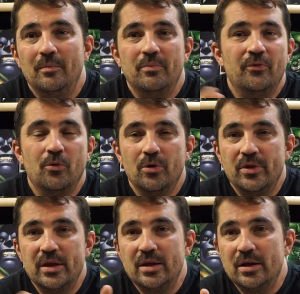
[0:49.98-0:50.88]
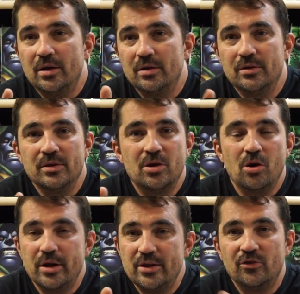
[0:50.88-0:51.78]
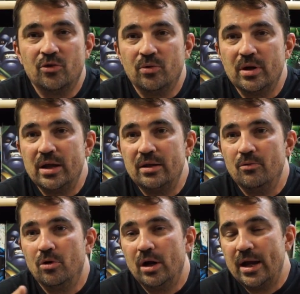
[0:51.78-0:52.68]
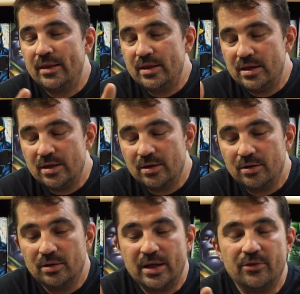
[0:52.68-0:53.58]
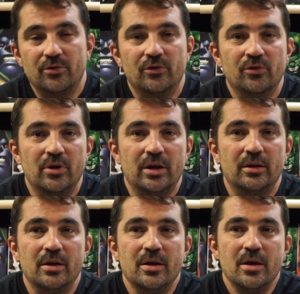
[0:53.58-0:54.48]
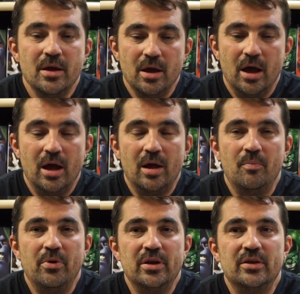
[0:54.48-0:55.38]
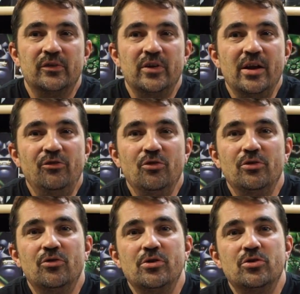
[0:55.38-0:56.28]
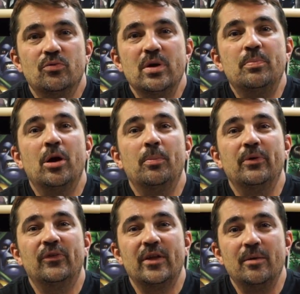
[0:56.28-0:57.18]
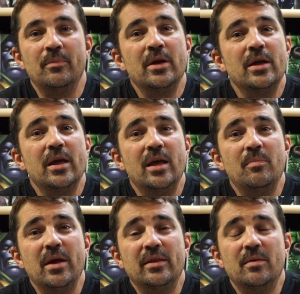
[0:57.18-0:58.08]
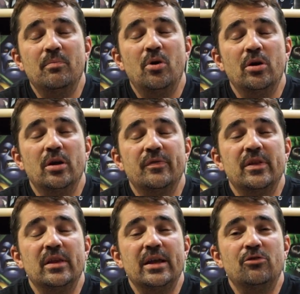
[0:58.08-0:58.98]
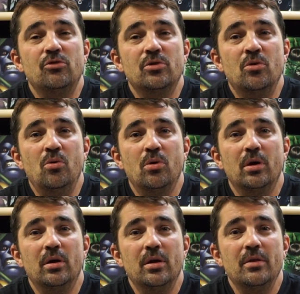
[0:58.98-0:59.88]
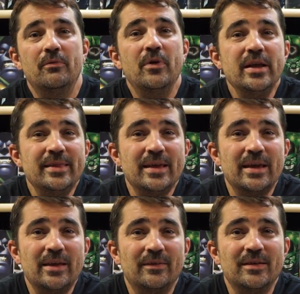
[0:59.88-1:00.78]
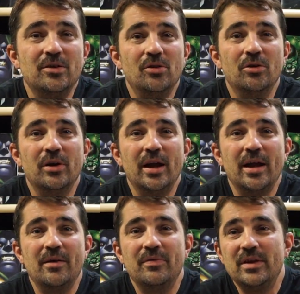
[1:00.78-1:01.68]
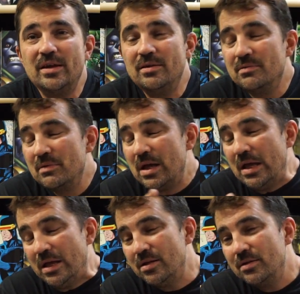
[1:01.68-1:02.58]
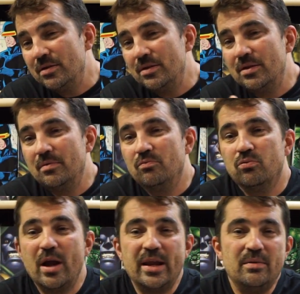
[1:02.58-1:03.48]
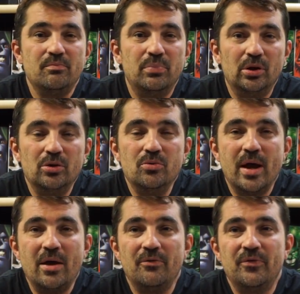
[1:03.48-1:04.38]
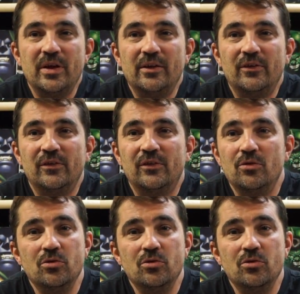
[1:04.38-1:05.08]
Before the Guardians created, or had the Lanterns created. But Sinestro is going to repurpose them and make them part of the Lantern Corps. Funny thing is, they longer have the red and blue outfits,